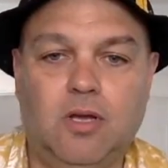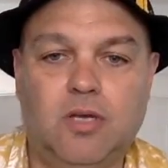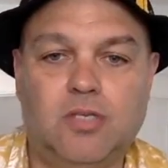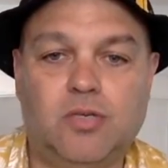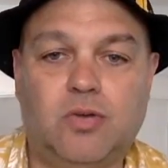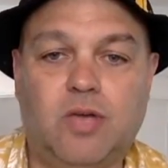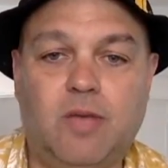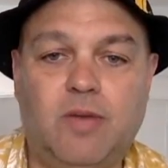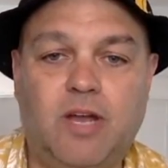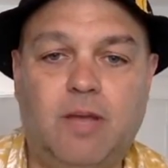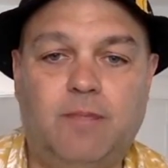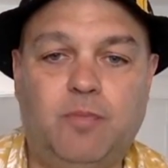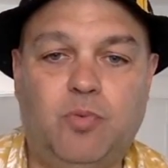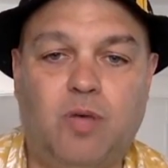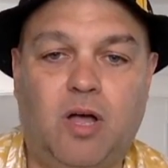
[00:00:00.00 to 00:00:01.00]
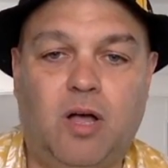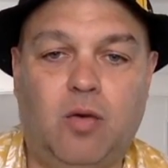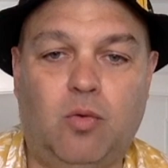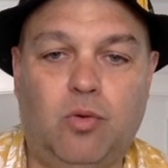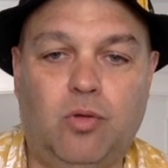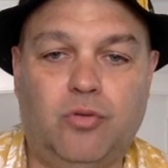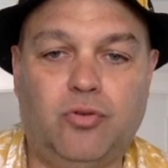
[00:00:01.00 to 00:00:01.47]
So coming up,
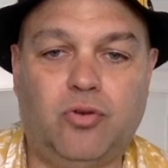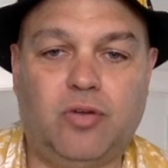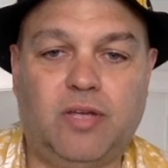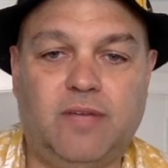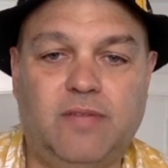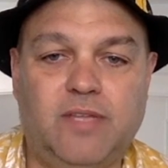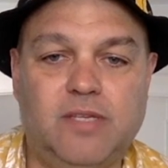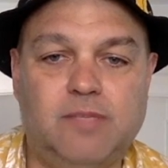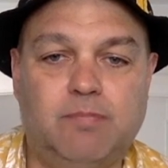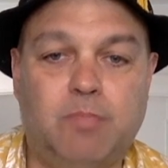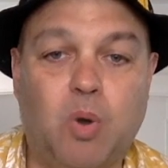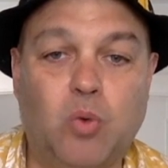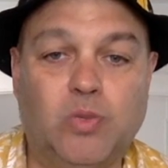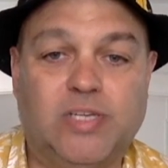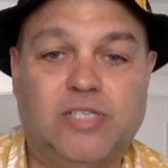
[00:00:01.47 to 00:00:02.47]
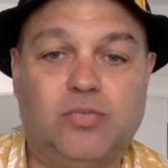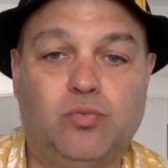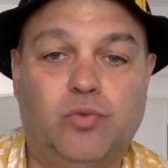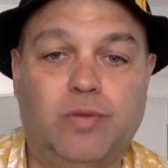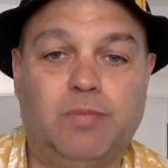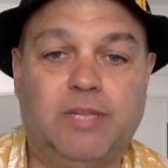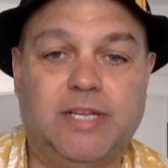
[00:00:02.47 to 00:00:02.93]
we'll give these boneless
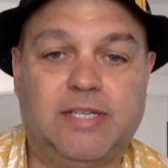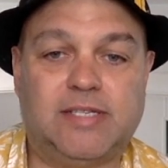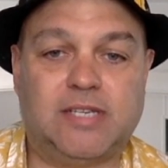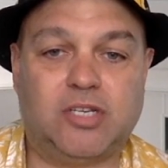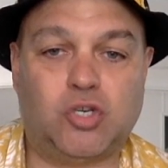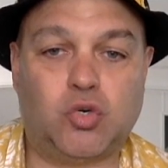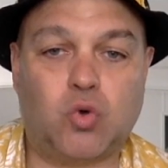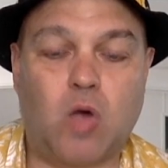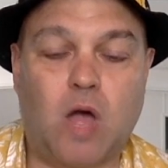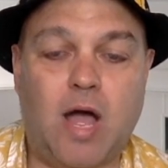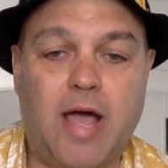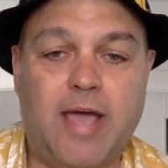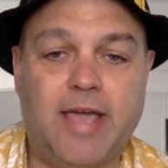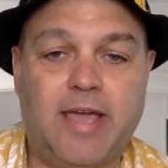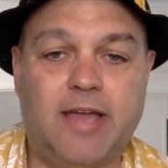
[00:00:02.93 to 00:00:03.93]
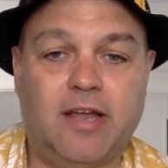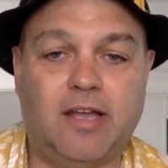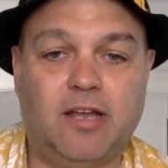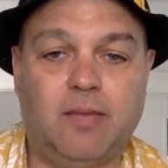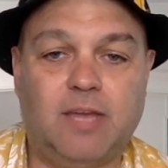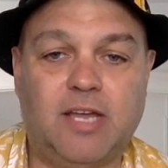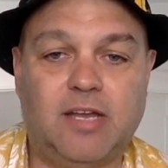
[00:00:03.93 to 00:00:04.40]
riblets a try, and I'm
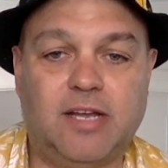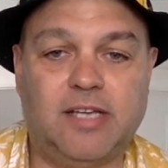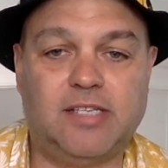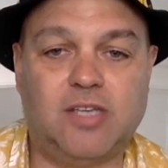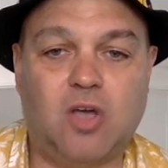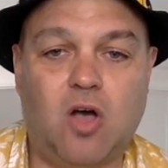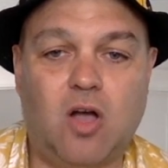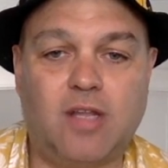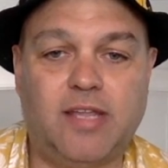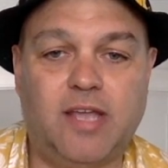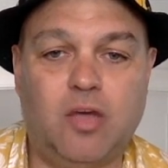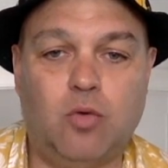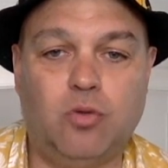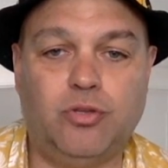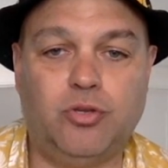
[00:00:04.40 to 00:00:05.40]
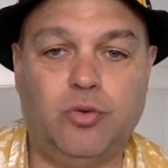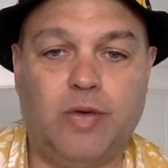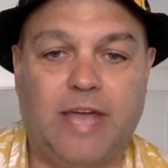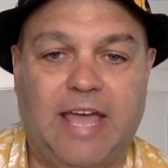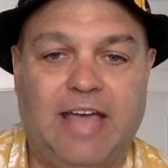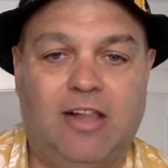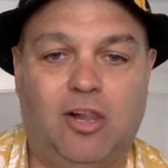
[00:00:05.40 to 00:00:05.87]
going to make a nice cocktail. We'll do
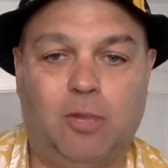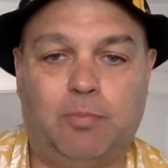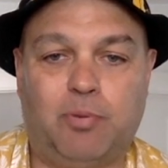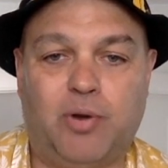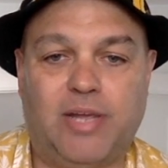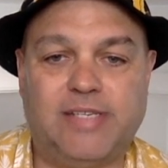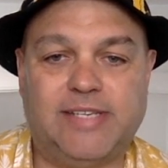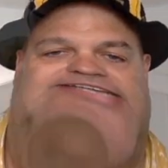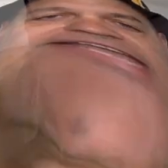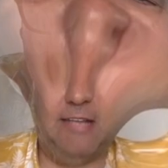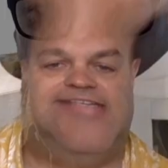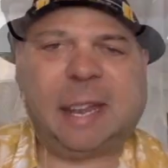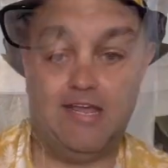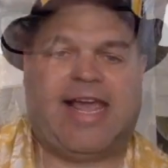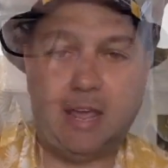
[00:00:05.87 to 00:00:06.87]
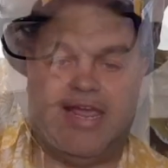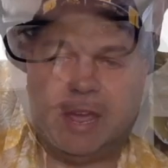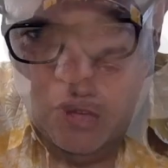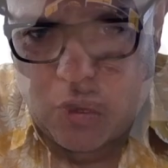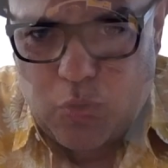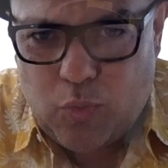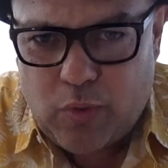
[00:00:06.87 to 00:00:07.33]
a El Presidente.
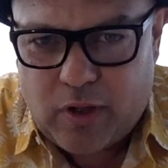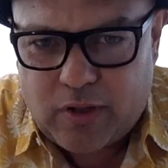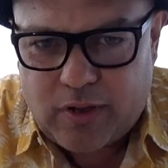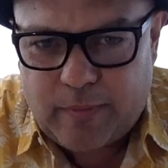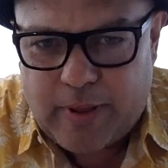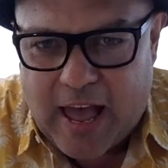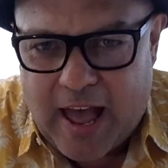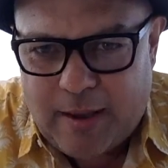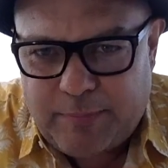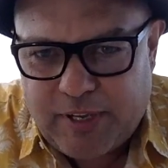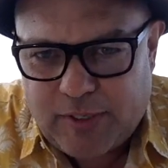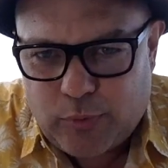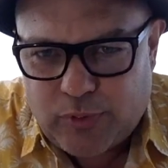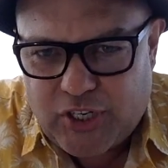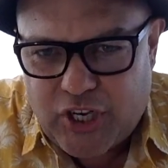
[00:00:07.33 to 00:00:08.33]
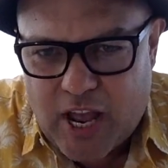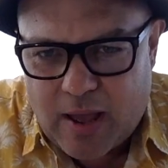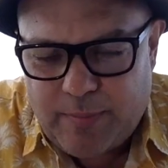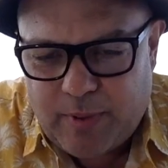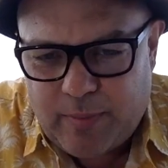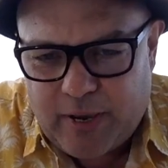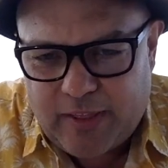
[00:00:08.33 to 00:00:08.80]
Welcome to Appies with
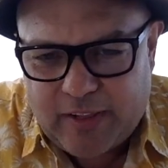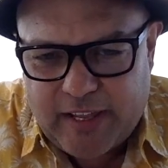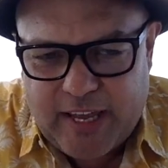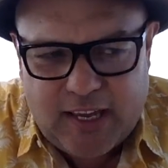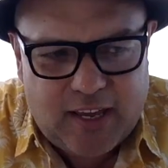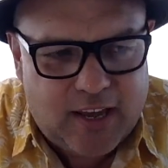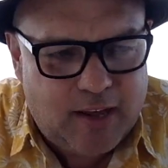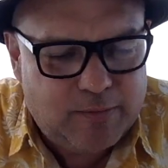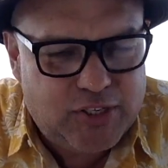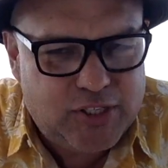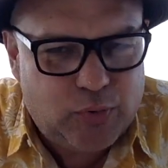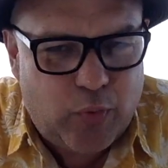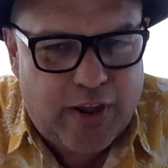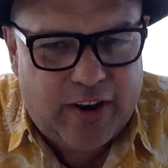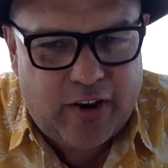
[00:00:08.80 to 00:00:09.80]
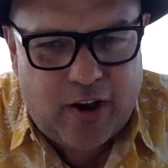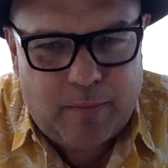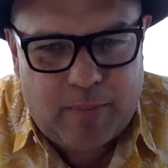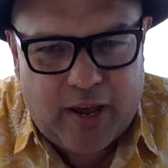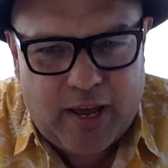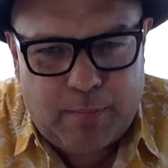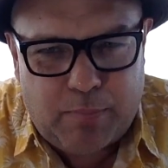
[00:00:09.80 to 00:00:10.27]
Chappie by the Lake. I'm just waiting on
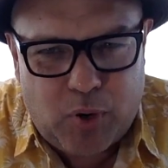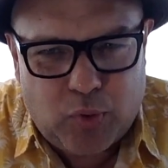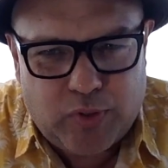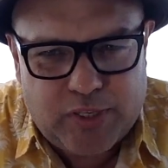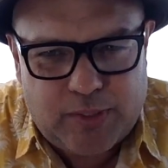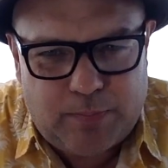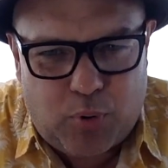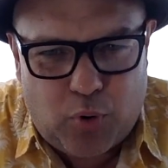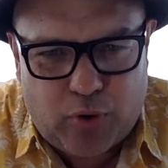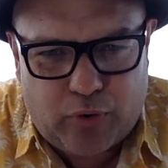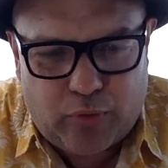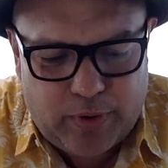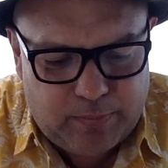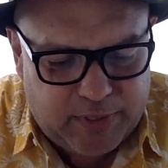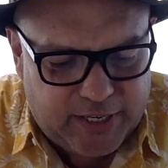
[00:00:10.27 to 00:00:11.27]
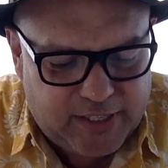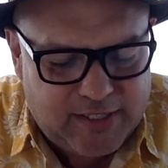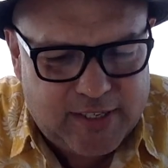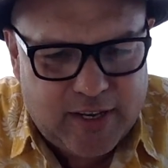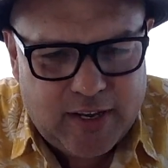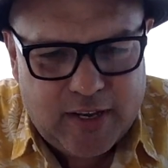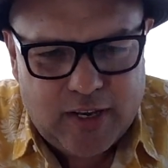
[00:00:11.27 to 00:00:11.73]
my boneless pork
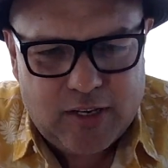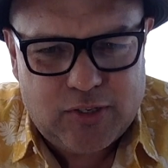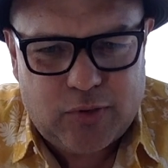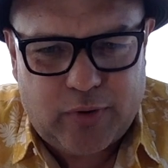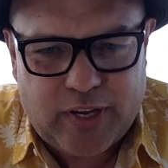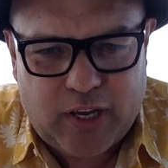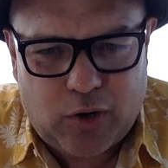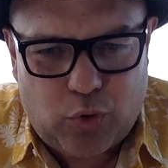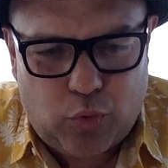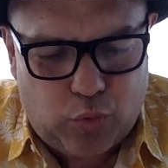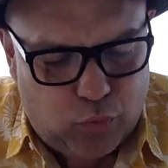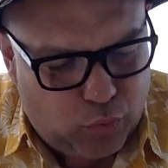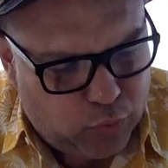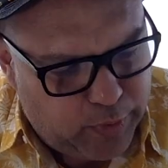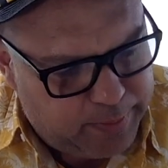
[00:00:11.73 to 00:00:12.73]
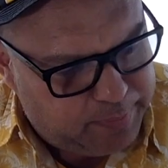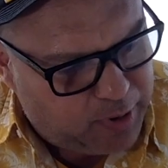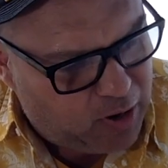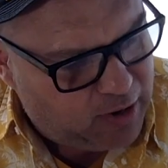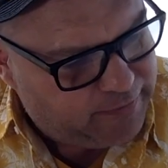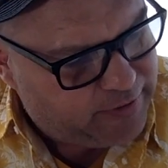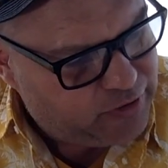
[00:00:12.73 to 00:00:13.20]
riblets. So I'm going to whip
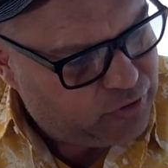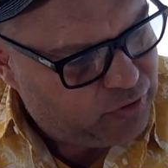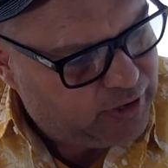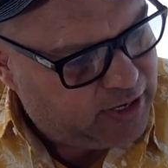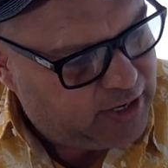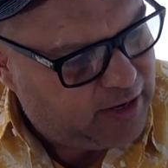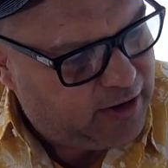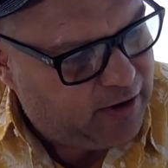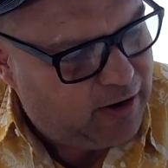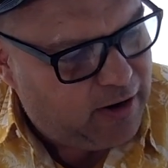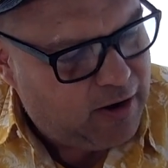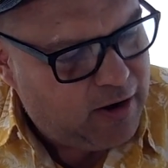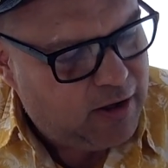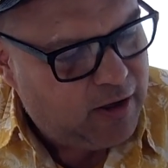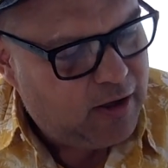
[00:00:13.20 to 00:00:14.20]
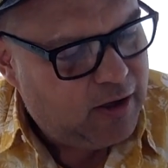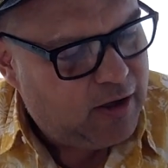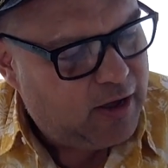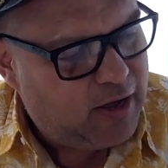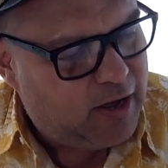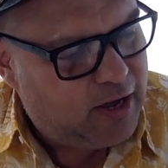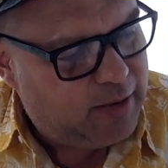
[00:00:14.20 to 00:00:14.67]
off a drink here.
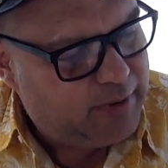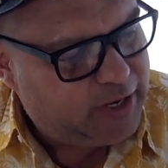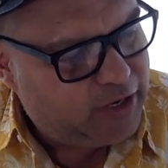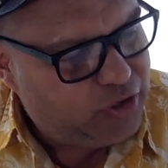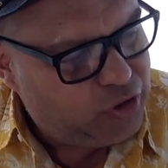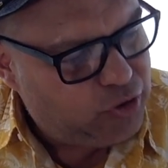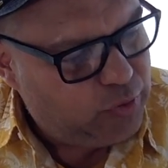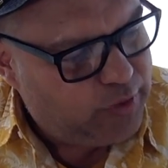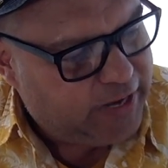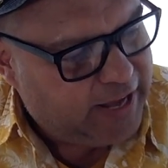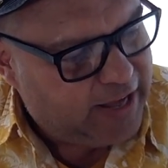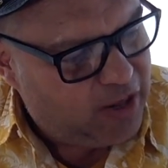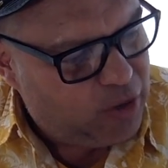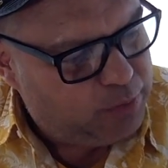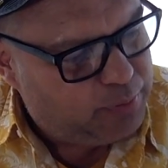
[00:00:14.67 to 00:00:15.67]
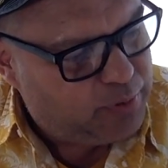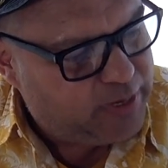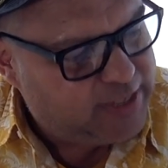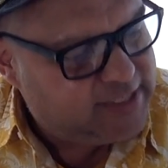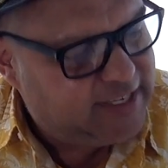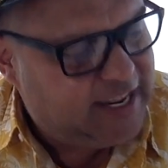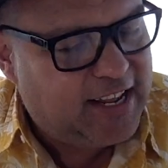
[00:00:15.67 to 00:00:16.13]
I'm going to do an El
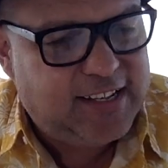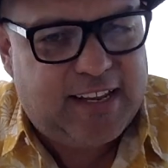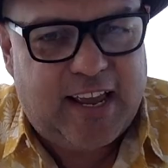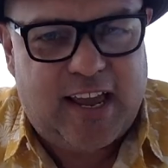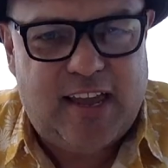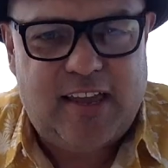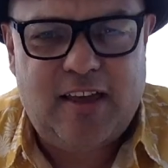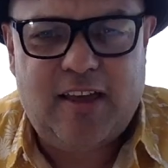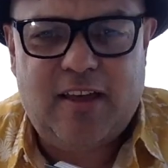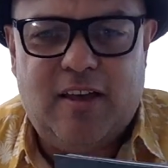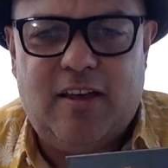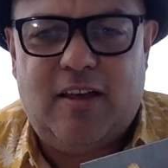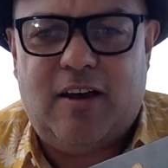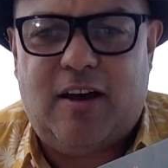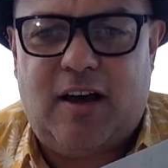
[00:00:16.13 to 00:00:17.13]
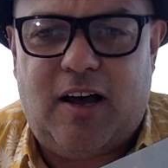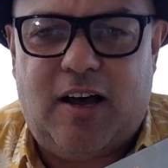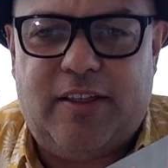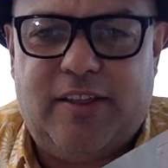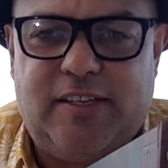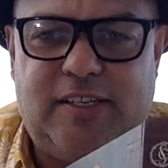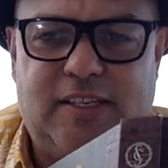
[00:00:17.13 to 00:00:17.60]
Presidente.
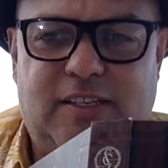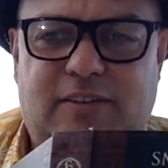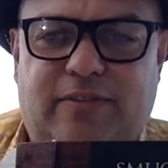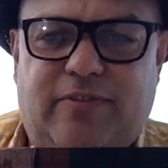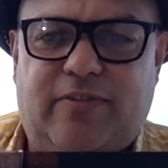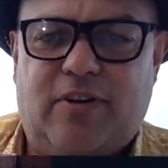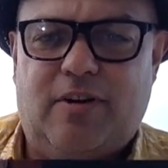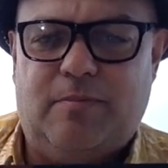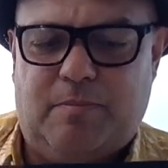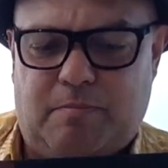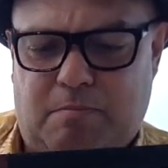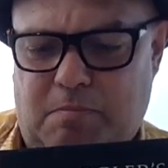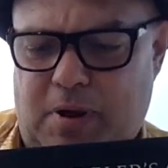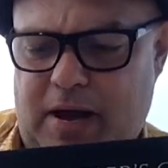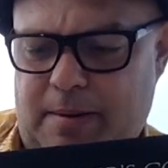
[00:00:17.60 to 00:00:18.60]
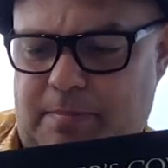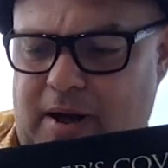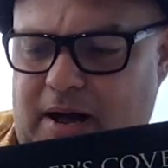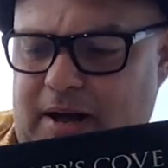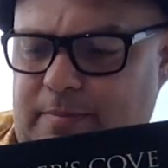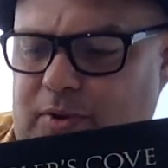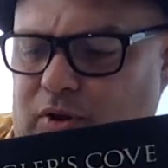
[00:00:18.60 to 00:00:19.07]
This is from my
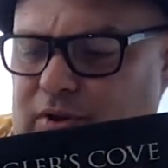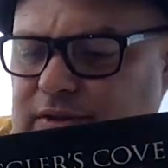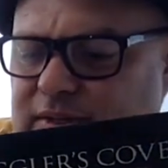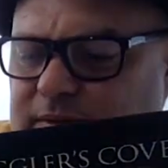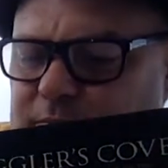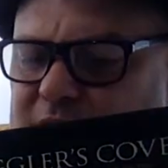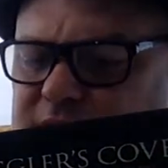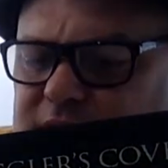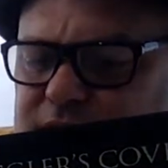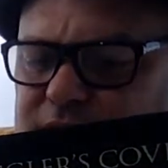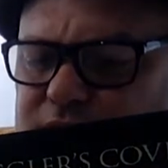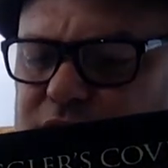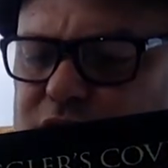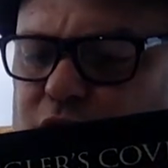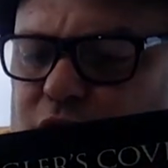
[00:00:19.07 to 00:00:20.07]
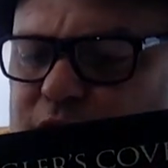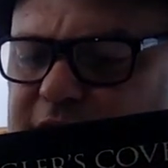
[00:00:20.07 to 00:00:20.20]
Bible, Smuggler's Cove,